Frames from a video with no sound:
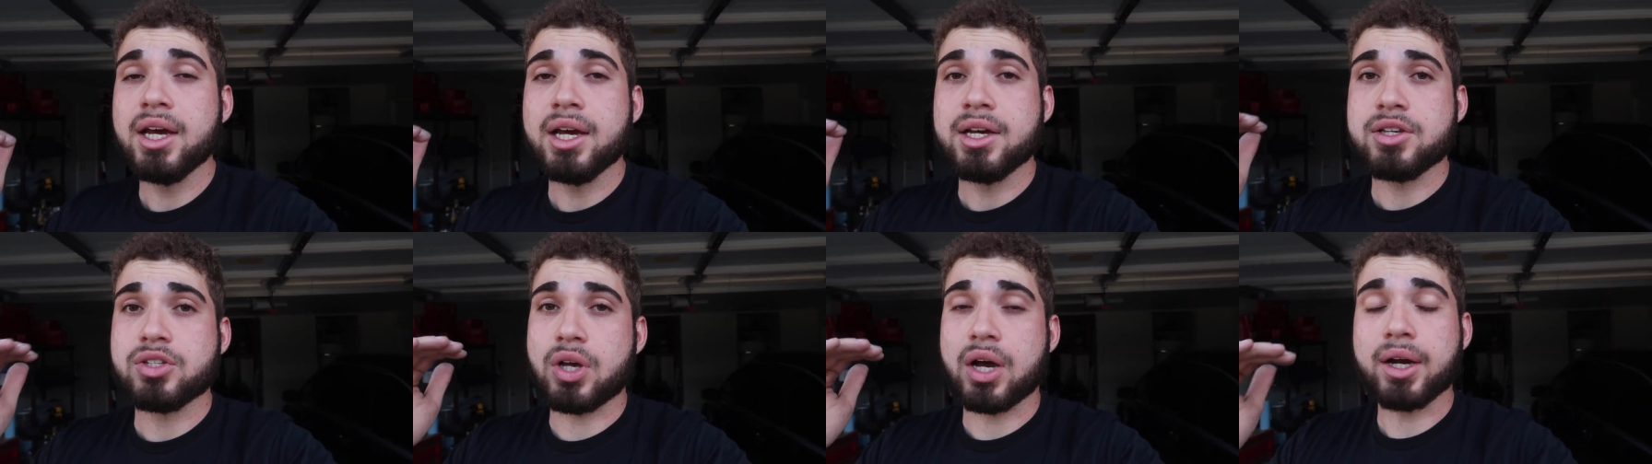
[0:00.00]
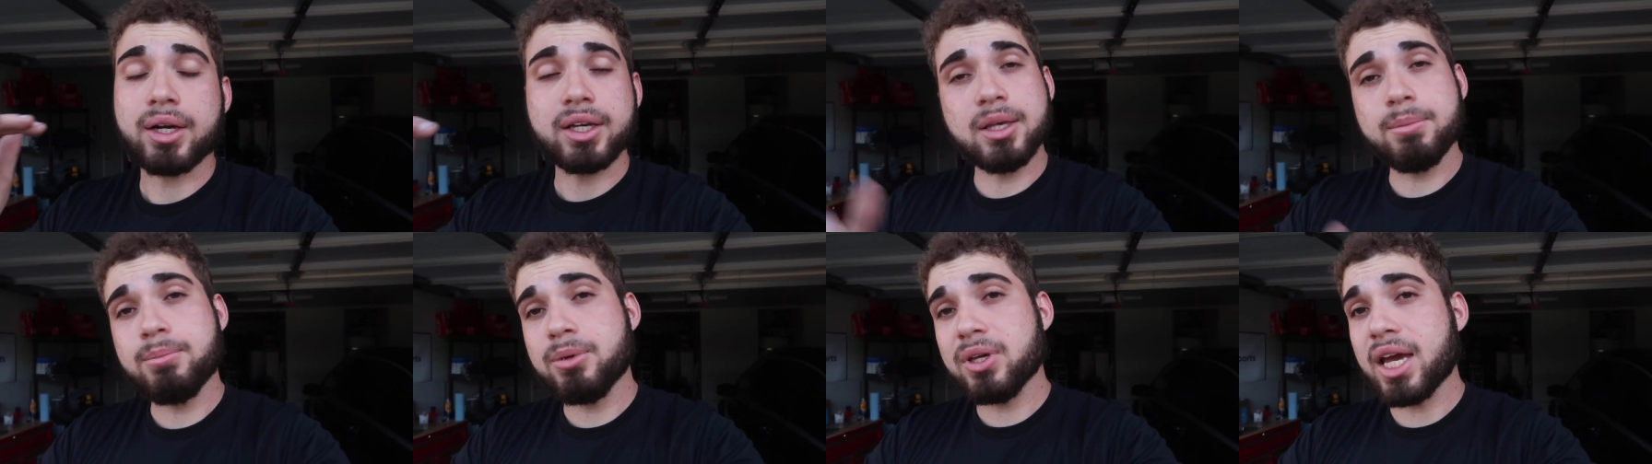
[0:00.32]
so I'll
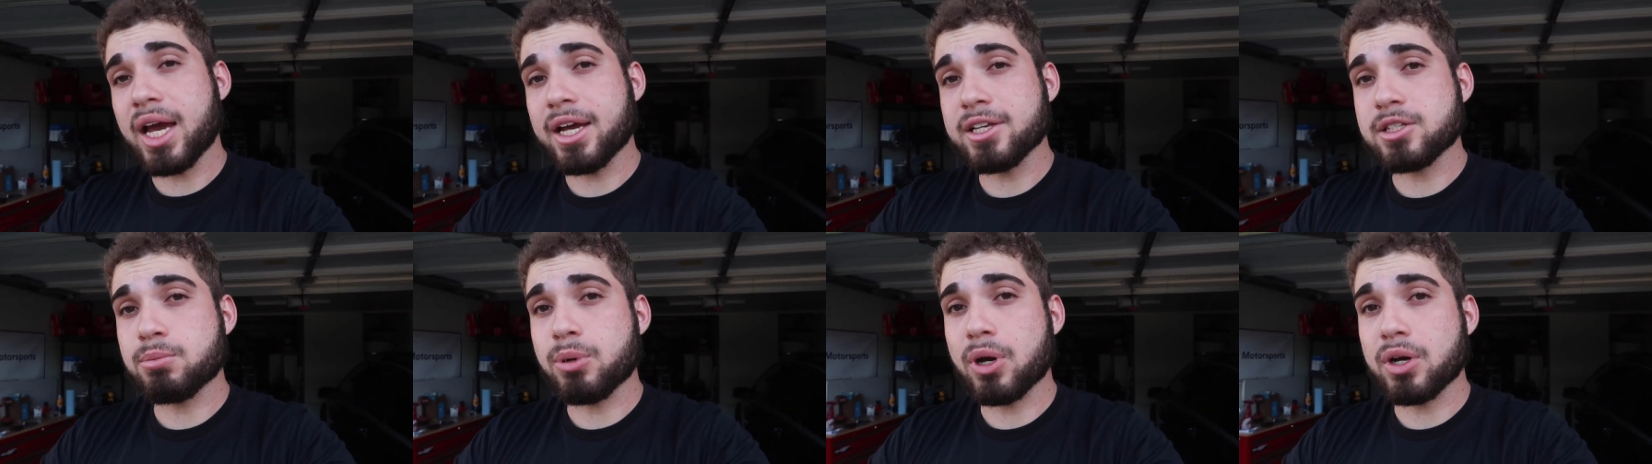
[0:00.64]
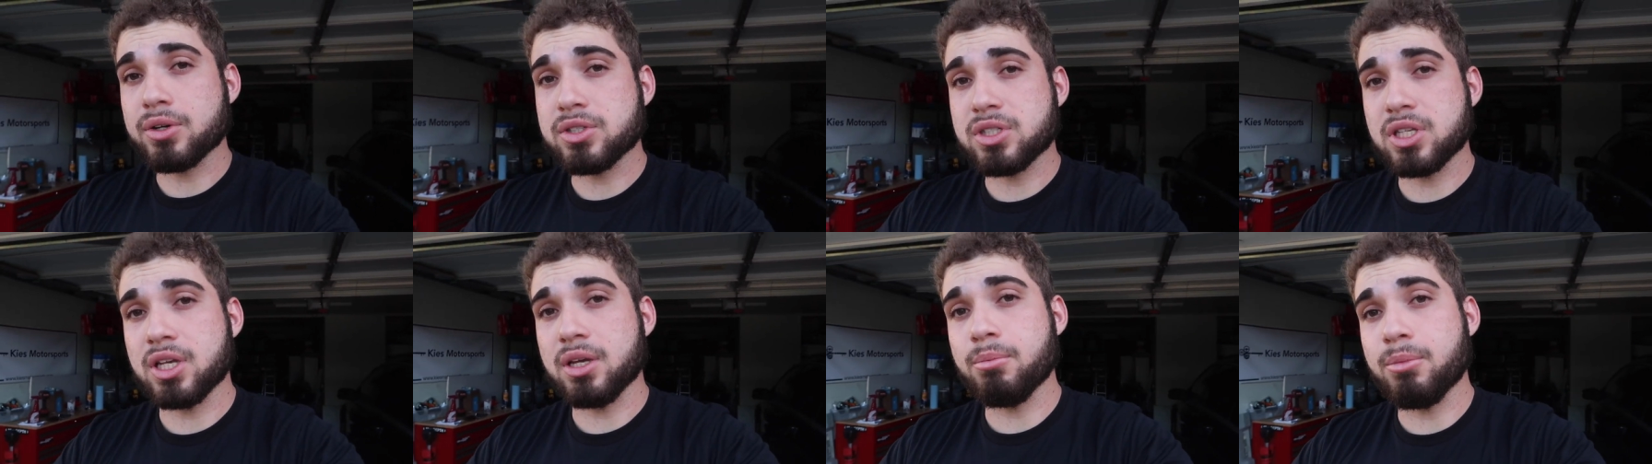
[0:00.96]
keep you guys
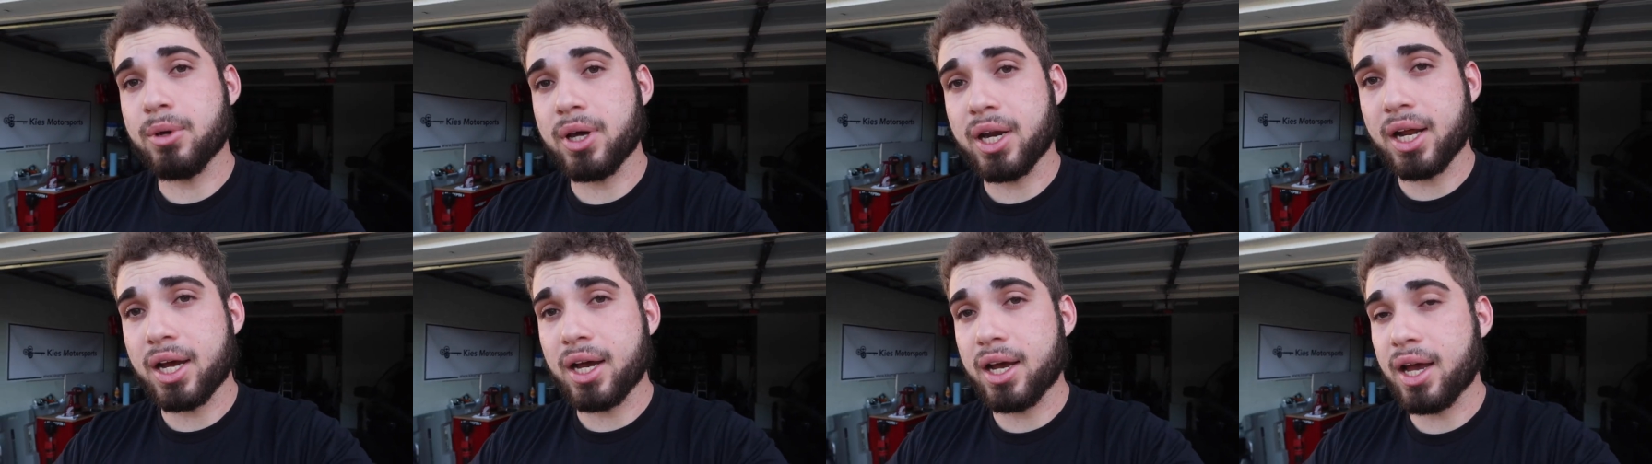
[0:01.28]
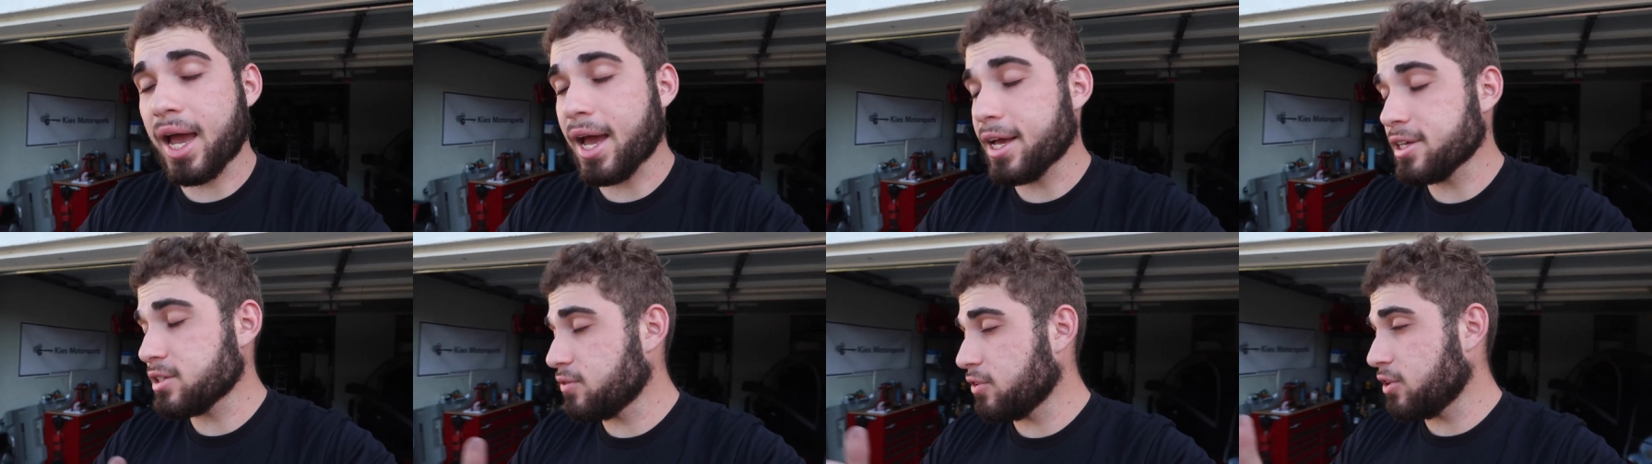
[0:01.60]
posted. But uh,
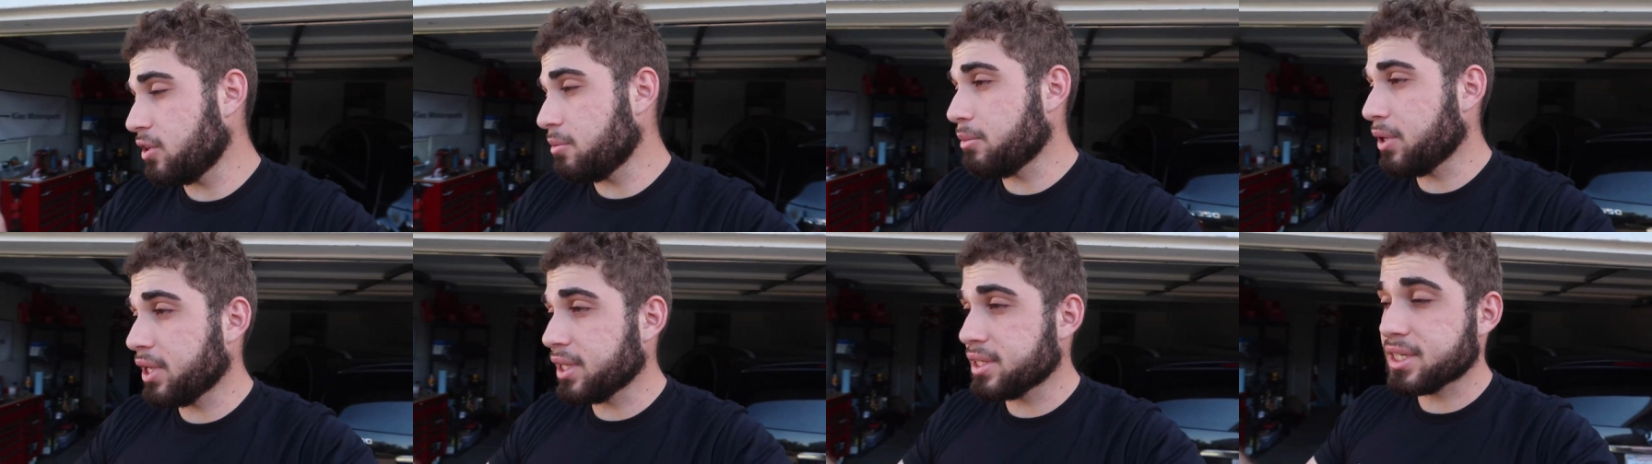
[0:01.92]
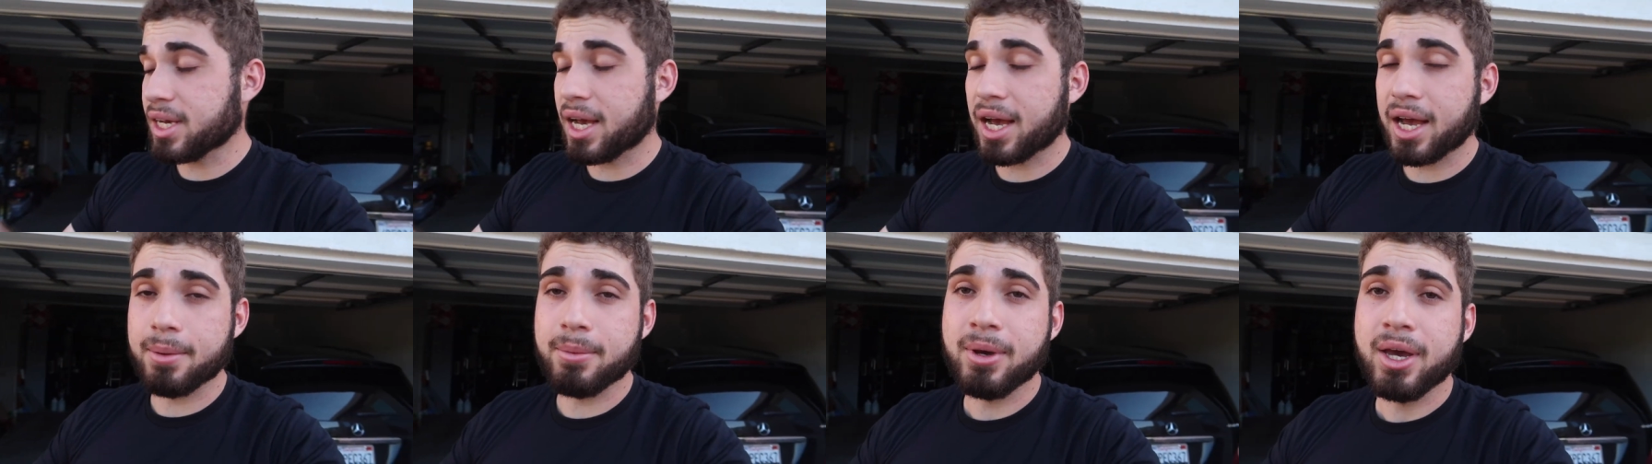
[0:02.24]
as for the
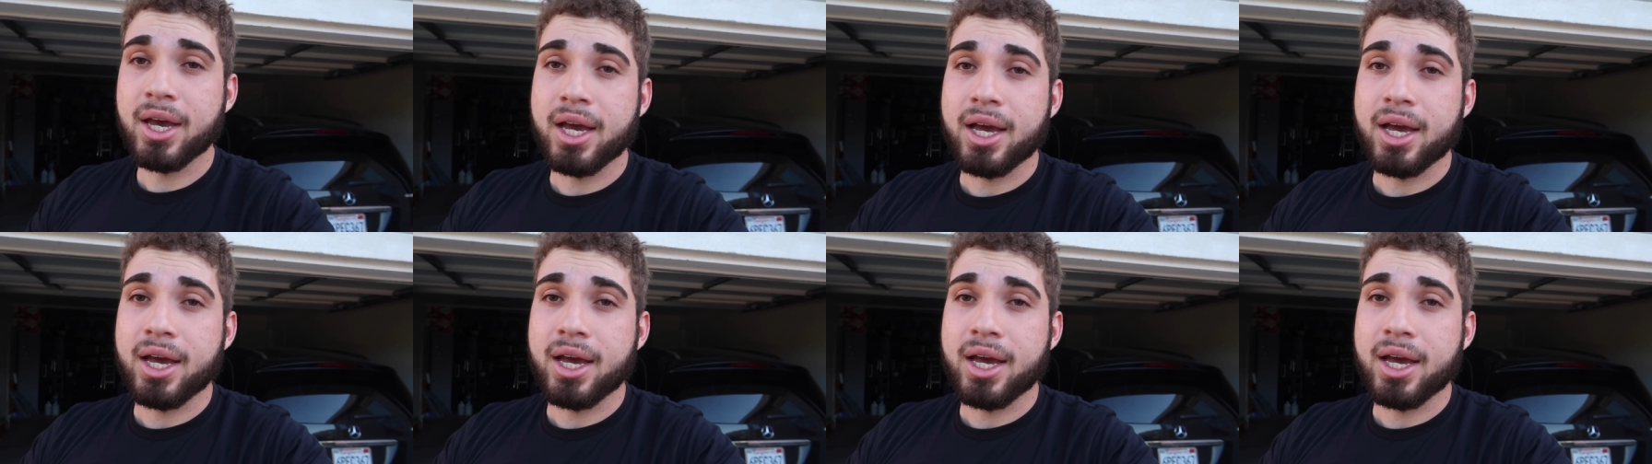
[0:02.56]
meantime,